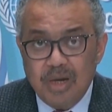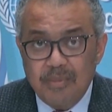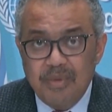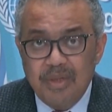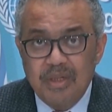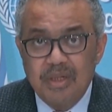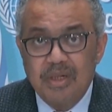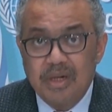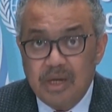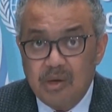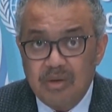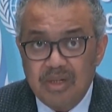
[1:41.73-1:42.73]
rapid,
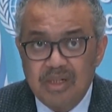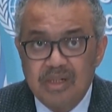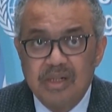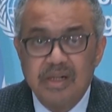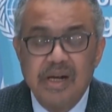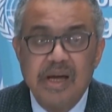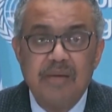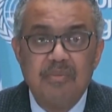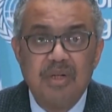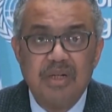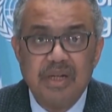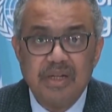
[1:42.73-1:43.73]
regular,
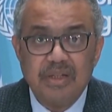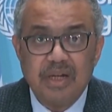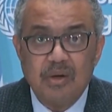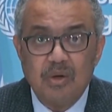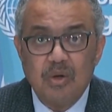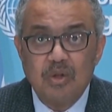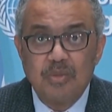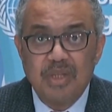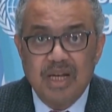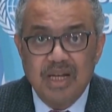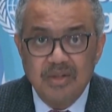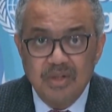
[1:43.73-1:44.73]
reliable data on
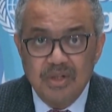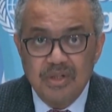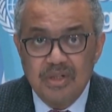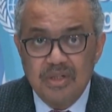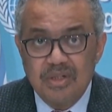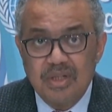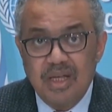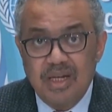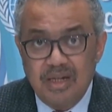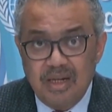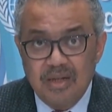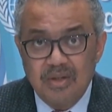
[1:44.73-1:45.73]
hospitalizations
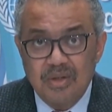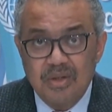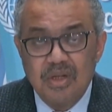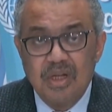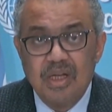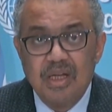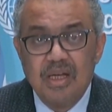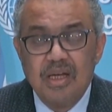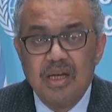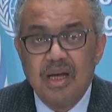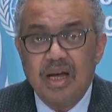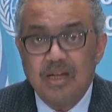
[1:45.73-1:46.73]
and deaths,
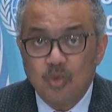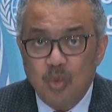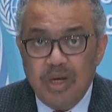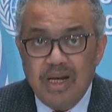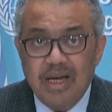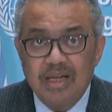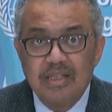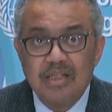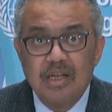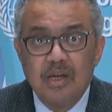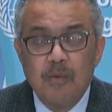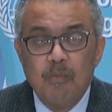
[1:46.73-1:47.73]
as well
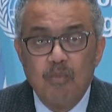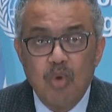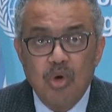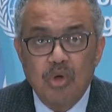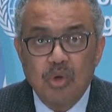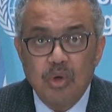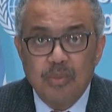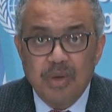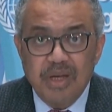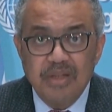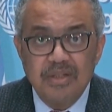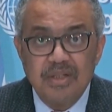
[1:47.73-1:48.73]
as more
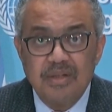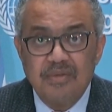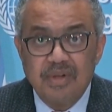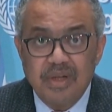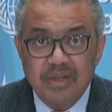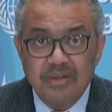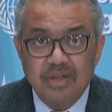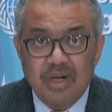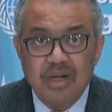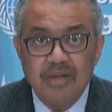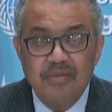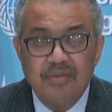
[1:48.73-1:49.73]
comprehensive real
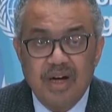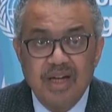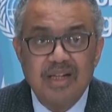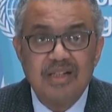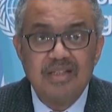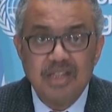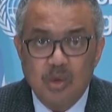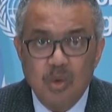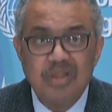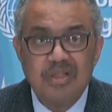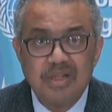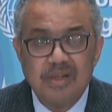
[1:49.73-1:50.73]
time viral
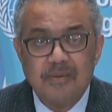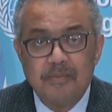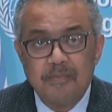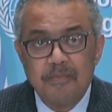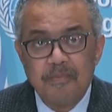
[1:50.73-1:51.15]
sequencing.